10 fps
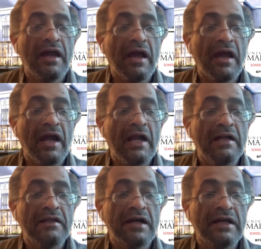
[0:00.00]

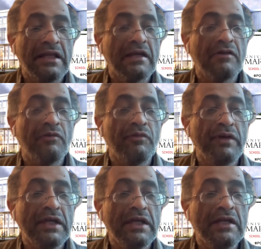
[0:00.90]
And I think
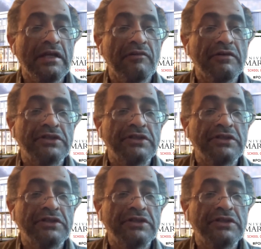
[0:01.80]
we